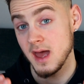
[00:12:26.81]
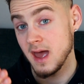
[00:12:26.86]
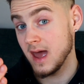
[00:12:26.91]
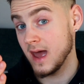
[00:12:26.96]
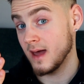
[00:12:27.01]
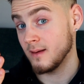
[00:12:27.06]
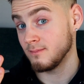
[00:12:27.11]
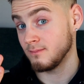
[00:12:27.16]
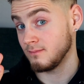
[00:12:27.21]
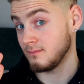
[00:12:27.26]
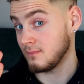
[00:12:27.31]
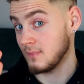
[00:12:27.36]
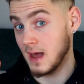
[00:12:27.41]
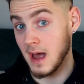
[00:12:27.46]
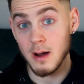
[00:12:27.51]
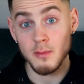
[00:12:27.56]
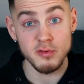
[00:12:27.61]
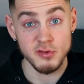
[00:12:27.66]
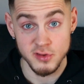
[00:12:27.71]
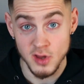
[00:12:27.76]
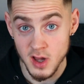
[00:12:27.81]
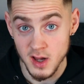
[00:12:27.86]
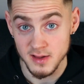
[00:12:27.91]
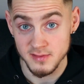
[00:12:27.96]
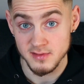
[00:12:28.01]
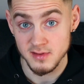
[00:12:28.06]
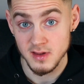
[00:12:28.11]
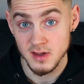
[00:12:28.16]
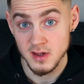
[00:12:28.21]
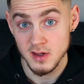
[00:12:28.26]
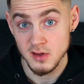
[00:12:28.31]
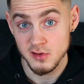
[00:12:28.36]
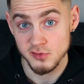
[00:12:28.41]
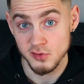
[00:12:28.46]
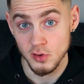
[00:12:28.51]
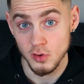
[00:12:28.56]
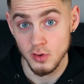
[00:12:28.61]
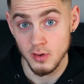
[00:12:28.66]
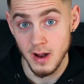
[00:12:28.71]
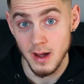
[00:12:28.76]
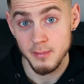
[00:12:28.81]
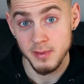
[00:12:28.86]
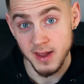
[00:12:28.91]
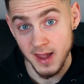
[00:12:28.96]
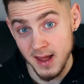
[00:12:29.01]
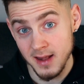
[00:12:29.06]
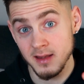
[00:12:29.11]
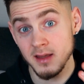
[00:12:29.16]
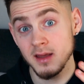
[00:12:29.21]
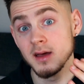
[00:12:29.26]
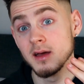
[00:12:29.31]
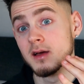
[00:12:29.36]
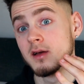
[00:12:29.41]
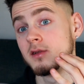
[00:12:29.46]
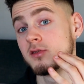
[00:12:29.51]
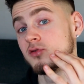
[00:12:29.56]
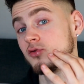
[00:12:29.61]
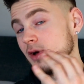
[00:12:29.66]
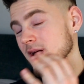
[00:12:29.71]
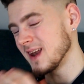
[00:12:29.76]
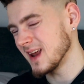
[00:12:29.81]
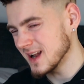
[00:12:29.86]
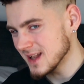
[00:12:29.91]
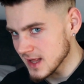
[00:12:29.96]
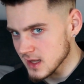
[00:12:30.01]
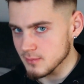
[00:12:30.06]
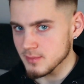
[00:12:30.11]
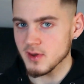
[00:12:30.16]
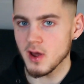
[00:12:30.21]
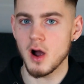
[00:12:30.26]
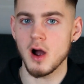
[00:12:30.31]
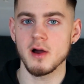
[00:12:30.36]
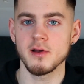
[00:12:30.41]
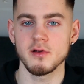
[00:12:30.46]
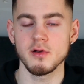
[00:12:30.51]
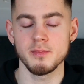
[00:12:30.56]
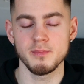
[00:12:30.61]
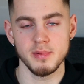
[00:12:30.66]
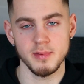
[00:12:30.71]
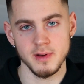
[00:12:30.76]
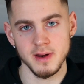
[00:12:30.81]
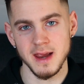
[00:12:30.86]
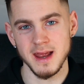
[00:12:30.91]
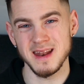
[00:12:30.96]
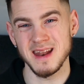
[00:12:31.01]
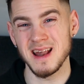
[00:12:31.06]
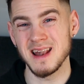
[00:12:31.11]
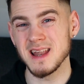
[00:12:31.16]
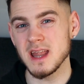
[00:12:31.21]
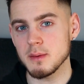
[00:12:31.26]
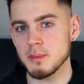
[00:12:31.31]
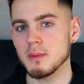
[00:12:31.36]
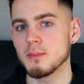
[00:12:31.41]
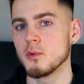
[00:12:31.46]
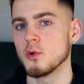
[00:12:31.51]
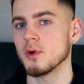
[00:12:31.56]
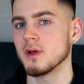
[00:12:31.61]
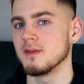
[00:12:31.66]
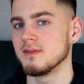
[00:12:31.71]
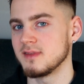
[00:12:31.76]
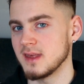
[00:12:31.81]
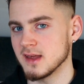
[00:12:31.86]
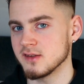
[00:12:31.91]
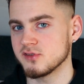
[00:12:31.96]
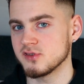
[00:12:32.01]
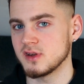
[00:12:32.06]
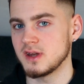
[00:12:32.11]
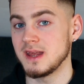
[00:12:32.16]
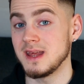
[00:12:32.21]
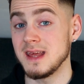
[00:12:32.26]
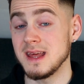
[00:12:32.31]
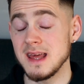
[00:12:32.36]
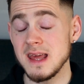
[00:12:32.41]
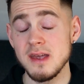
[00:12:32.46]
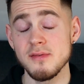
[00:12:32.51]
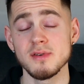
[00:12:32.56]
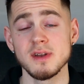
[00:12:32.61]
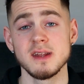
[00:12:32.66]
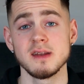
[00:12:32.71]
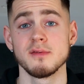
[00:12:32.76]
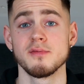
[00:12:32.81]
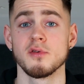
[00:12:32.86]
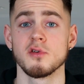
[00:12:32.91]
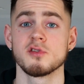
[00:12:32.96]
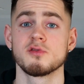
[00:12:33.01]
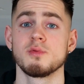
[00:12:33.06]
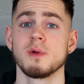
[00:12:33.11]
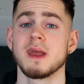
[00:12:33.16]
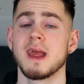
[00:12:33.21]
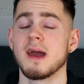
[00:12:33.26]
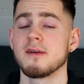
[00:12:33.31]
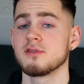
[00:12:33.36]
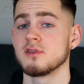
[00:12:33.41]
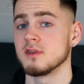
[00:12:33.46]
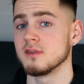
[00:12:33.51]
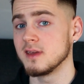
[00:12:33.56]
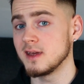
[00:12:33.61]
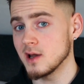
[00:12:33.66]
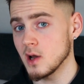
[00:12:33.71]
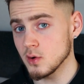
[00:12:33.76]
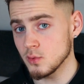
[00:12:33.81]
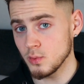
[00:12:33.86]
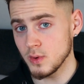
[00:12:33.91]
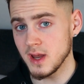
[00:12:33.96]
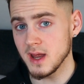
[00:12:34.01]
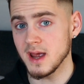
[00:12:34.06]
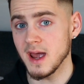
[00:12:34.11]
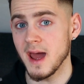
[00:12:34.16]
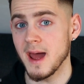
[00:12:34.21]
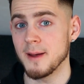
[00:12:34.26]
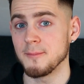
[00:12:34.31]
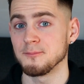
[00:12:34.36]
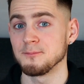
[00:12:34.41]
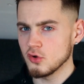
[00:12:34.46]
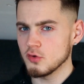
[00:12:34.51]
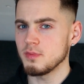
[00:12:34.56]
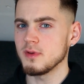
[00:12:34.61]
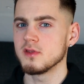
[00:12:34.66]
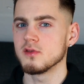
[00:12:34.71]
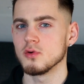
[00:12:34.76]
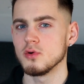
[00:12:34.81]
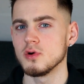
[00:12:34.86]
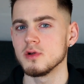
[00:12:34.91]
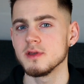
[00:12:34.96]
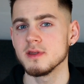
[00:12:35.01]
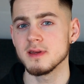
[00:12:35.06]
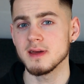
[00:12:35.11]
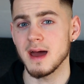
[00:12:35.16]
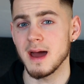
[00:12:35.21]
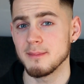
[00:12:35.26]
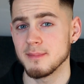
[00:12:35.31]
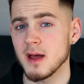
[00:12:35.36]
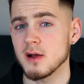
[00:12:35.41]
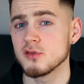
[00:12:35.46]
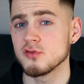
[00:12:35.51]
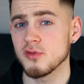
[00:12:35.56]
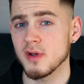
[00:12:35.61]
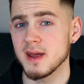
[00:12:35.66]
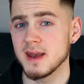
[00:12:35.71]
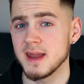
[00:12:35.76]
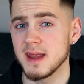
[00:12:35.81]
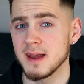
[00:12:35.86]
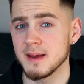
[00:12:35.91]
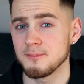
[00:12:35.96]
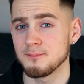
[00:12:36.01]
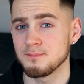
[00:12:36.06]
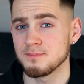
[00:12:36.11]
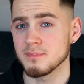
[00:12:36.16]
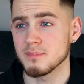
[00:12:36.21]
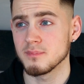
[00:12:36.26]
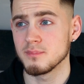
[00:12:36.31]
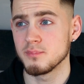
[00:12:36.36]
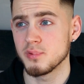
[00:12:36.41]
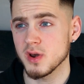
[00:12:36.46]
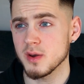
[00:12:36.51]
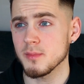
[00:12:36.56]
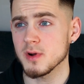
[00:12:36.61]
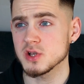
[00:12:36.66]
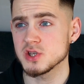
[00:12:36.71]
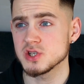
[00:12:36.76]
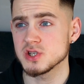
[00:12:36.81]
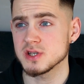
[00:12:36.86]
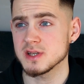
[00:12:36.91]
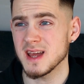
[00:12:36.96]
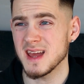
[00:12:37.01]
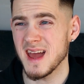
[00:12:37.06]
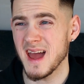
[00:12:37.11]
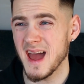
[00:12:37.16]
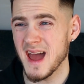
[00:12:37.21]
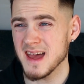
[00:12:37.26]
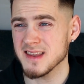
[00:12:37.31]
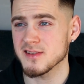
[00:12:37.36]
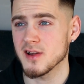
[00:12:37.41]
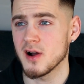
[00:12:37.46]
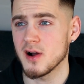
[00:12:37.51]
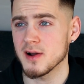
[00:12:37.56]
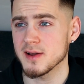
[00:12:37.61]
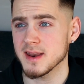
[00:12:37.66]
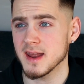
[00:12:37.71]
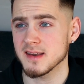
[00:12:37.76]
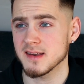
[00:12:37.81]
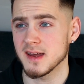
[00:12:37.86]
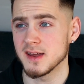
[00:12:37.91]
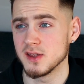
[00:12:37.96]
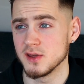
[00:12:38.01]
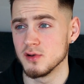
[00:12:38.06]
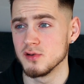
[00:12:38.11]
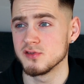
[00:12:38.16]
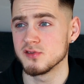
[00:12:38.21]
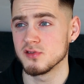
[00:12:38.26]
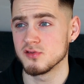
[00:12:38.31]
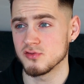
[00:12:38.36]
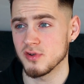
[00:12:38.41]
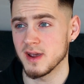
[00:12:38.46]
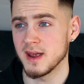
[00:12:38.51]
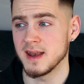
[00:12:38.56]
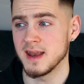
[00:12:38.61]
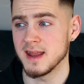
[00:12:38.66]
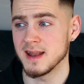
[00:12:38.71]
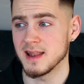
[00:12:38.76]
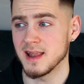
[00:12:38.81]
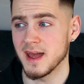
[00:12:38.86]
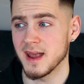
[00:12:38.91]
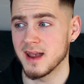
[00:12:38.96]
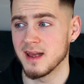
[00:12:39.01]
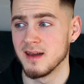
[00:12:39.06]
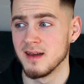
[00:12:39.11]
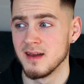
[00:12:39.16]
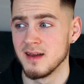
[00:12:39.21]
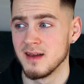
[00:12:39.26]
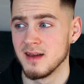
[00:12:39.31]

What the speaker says: And I was not. So I began training a little bit harder, putting in a little bit more intensity, even in the first week after the deload week. And truth be told, I'm now training pretty much as hard as I used to train in like